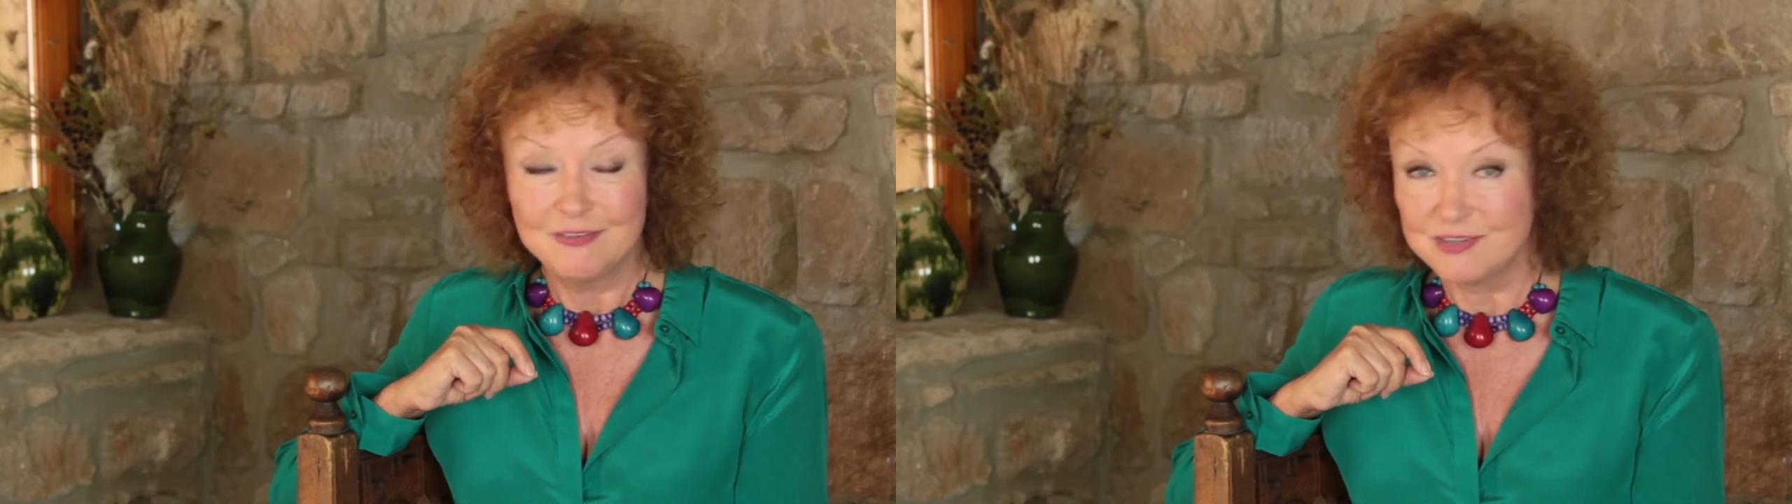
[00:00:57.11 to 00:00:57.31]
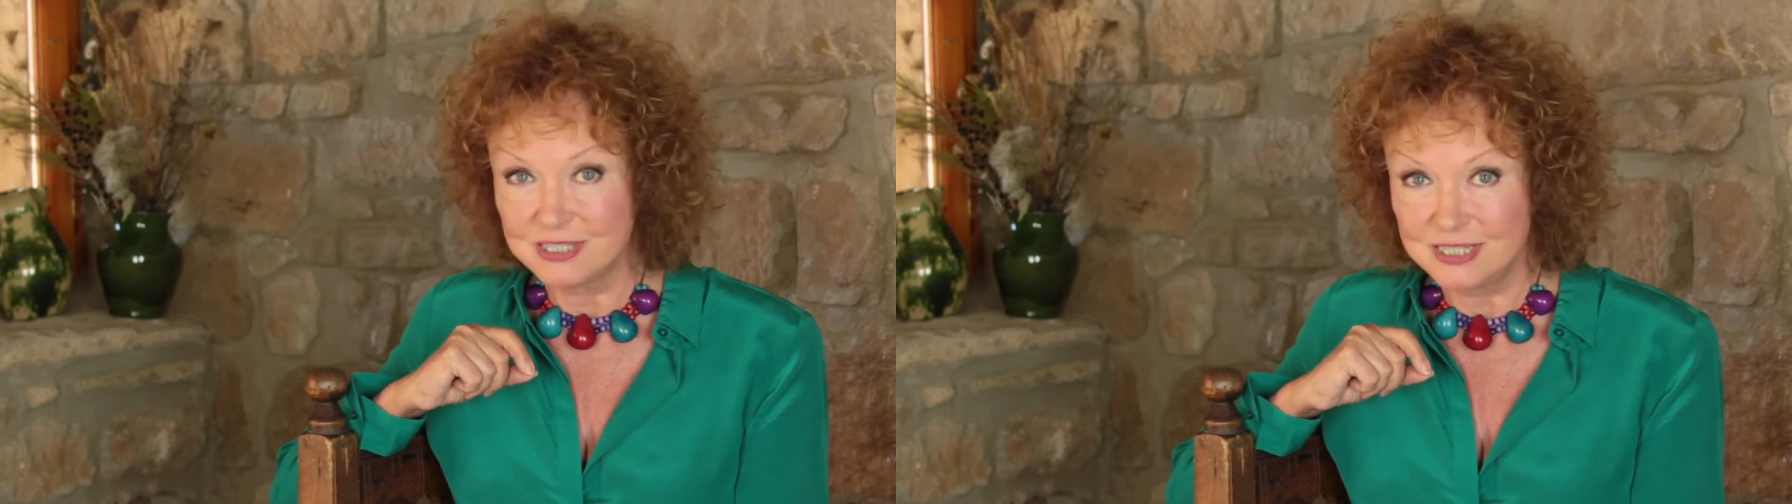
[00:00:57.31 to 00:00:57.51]

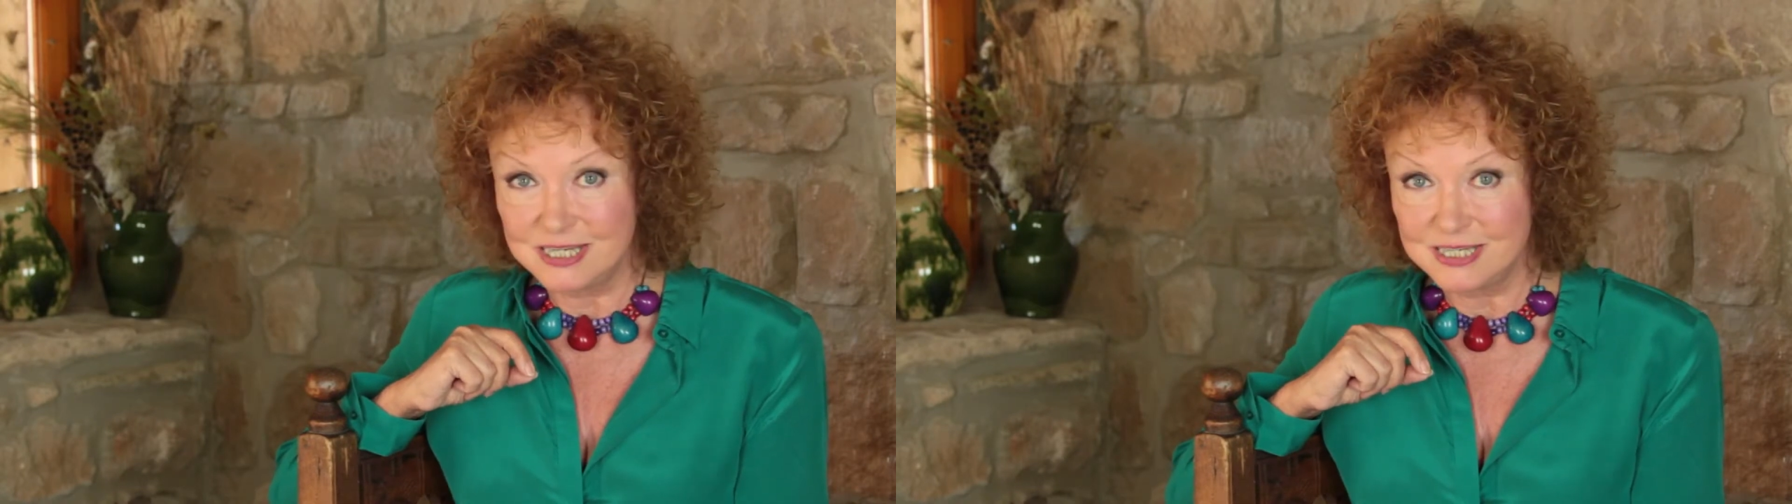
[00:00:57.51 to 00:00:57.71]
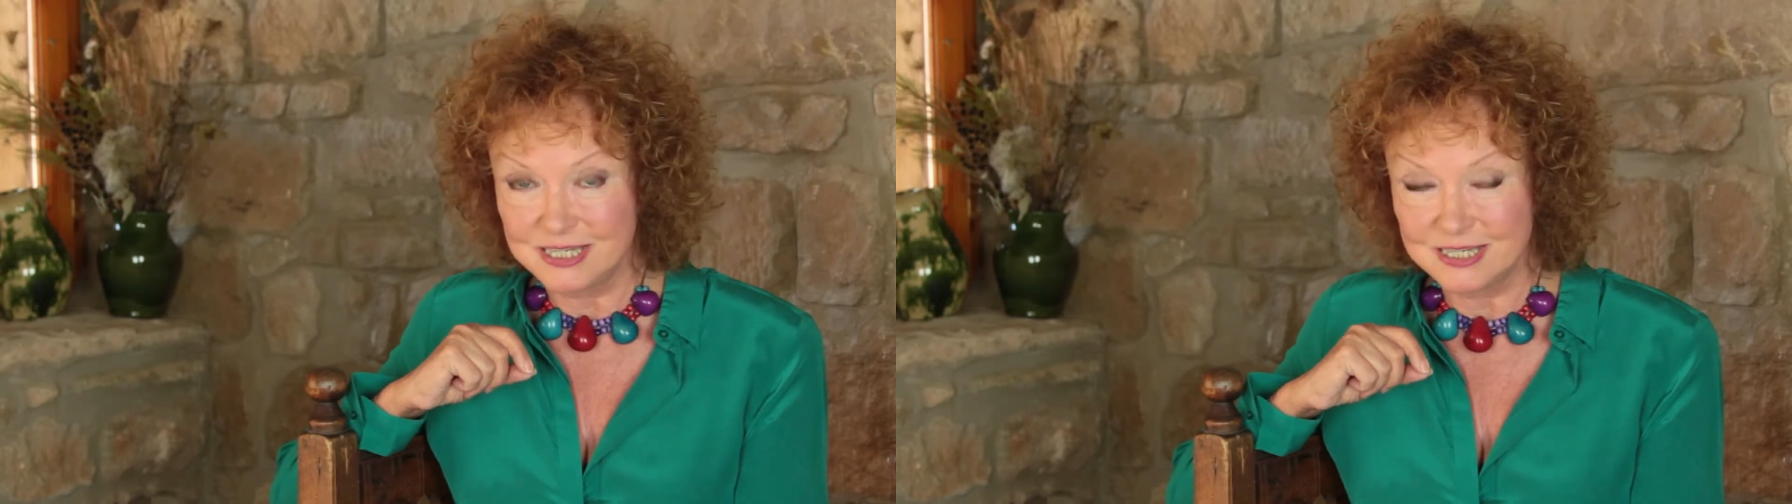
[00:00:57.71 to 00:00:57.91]
for the
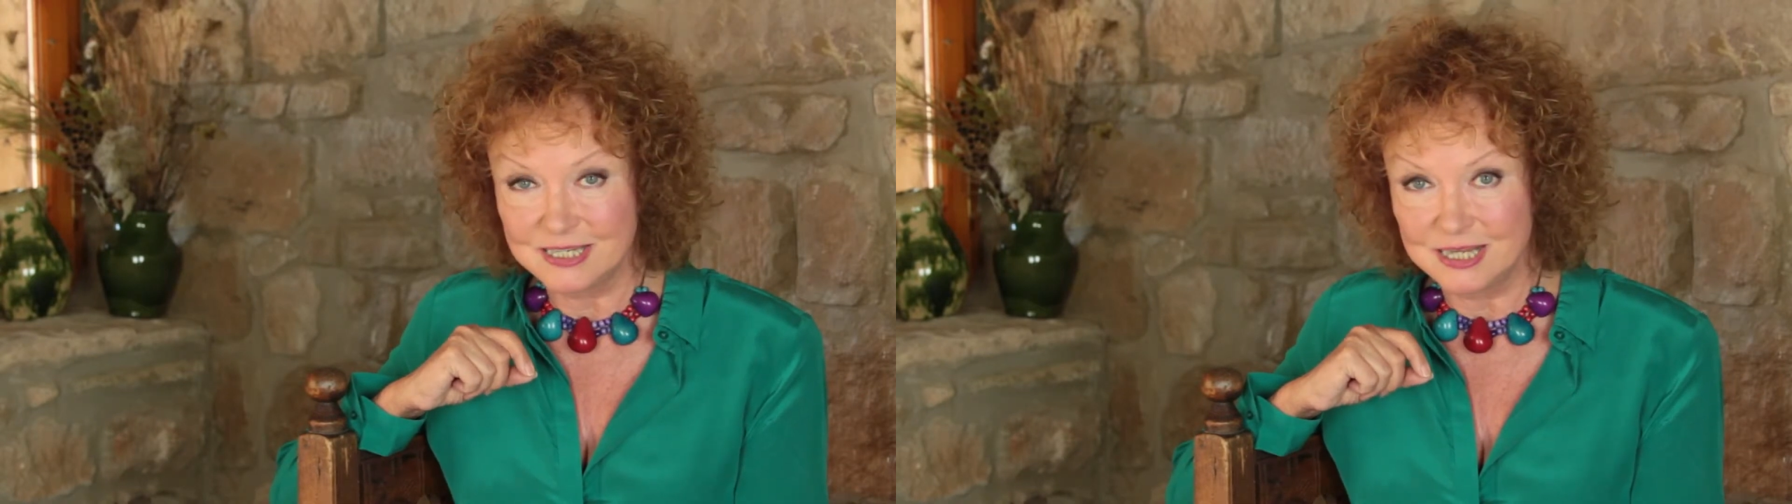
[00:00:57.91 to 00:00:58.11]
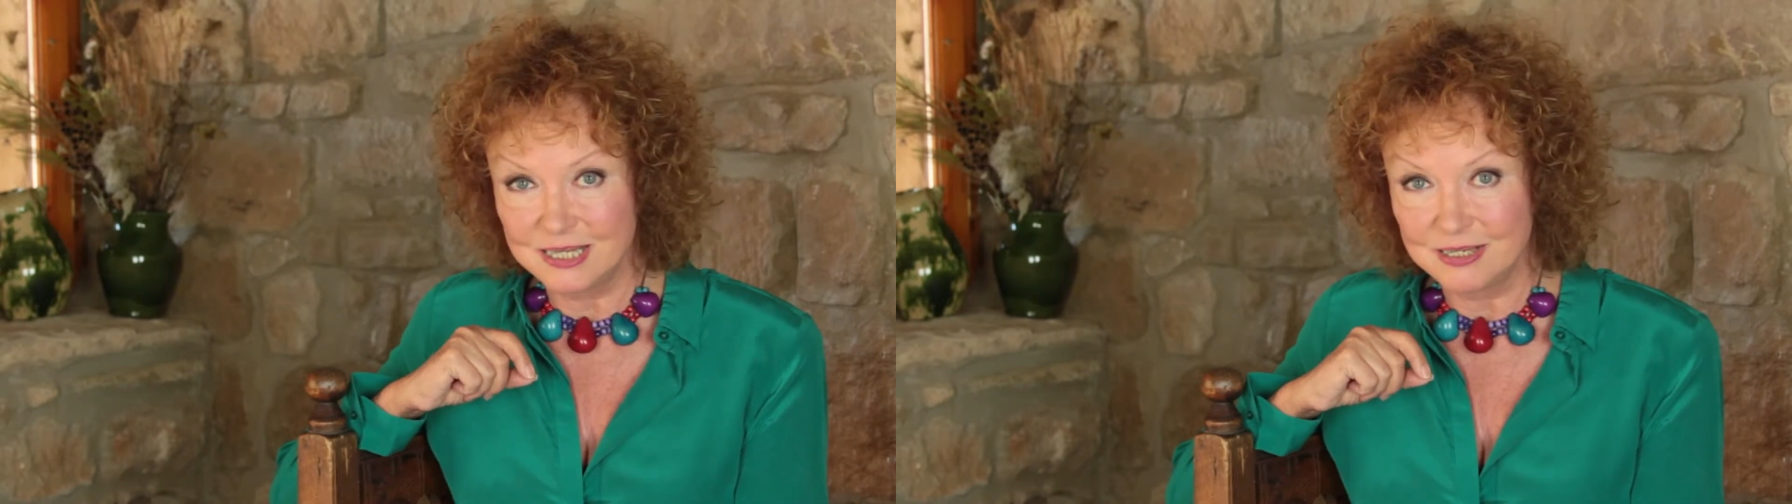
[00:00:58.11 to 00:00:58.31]
dating
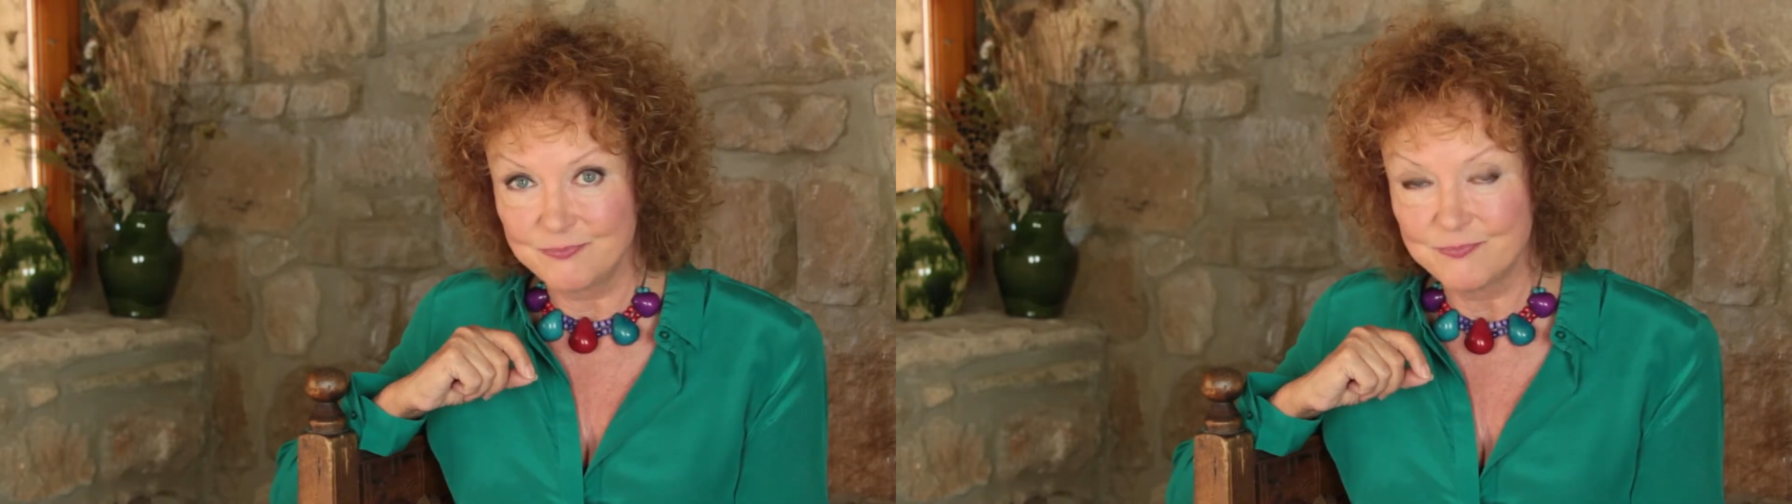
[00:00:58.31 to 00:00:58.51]
scene.